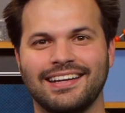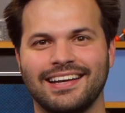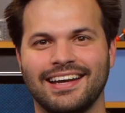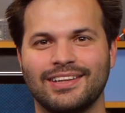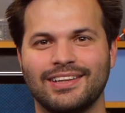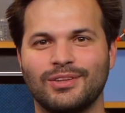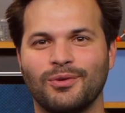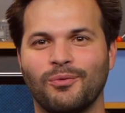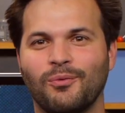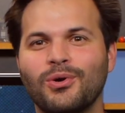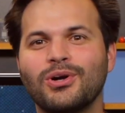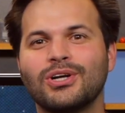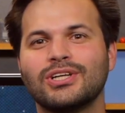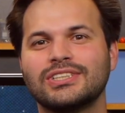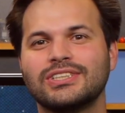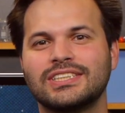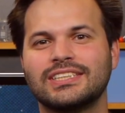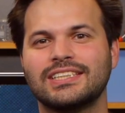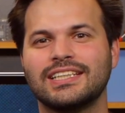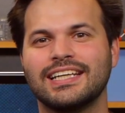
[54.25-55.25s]
And the
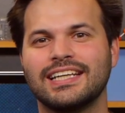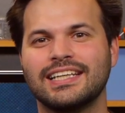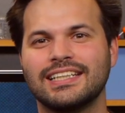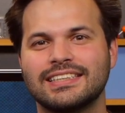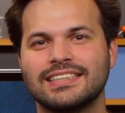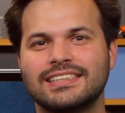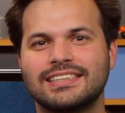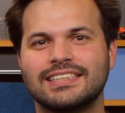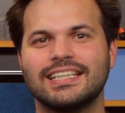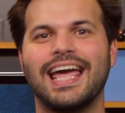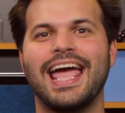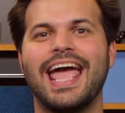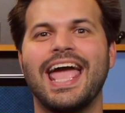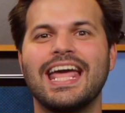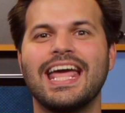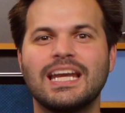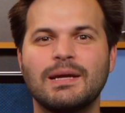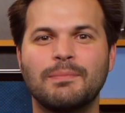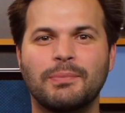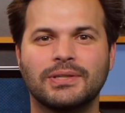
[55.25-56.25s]
worst is
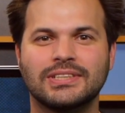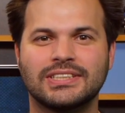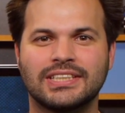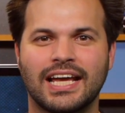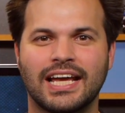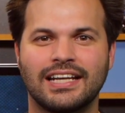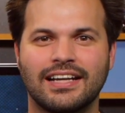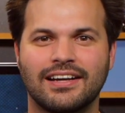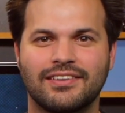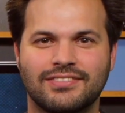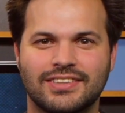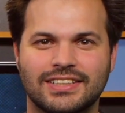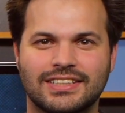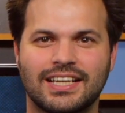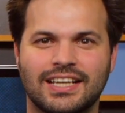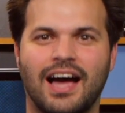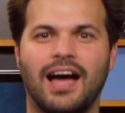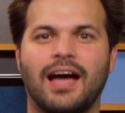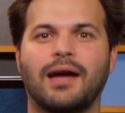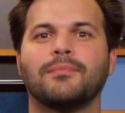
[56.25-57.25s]
80% of the
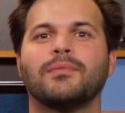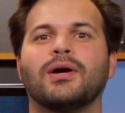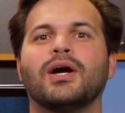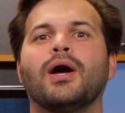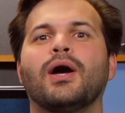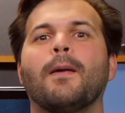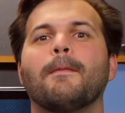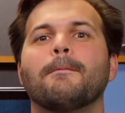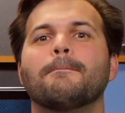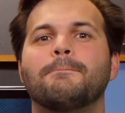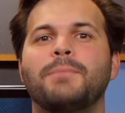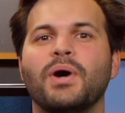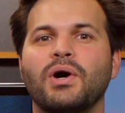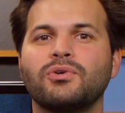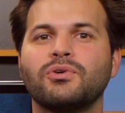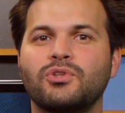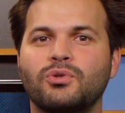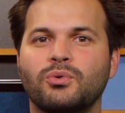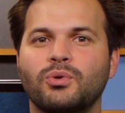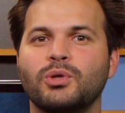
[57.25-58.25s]
time,
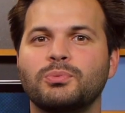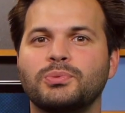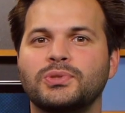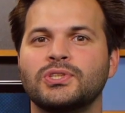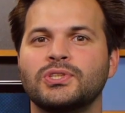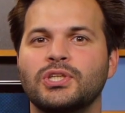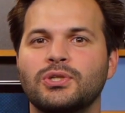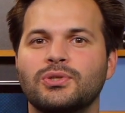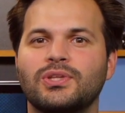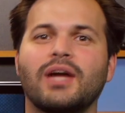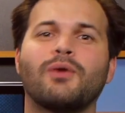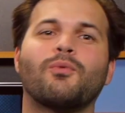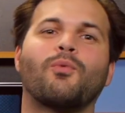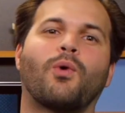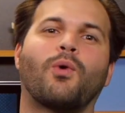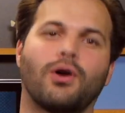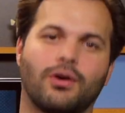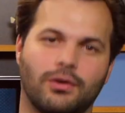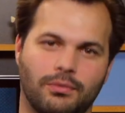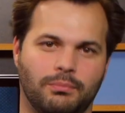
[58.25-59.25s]
both groups knew they
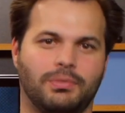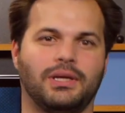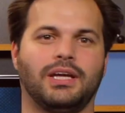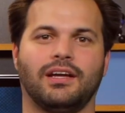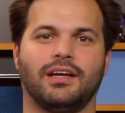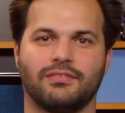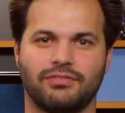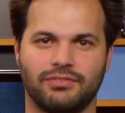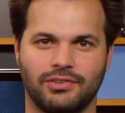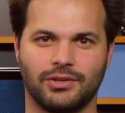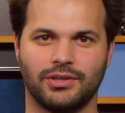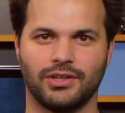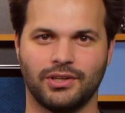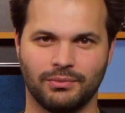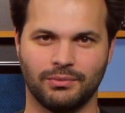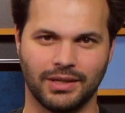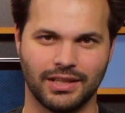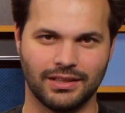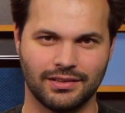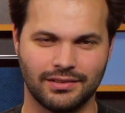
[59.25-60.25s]
weren't being
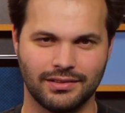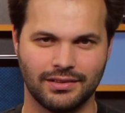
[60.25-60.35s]
flirted with.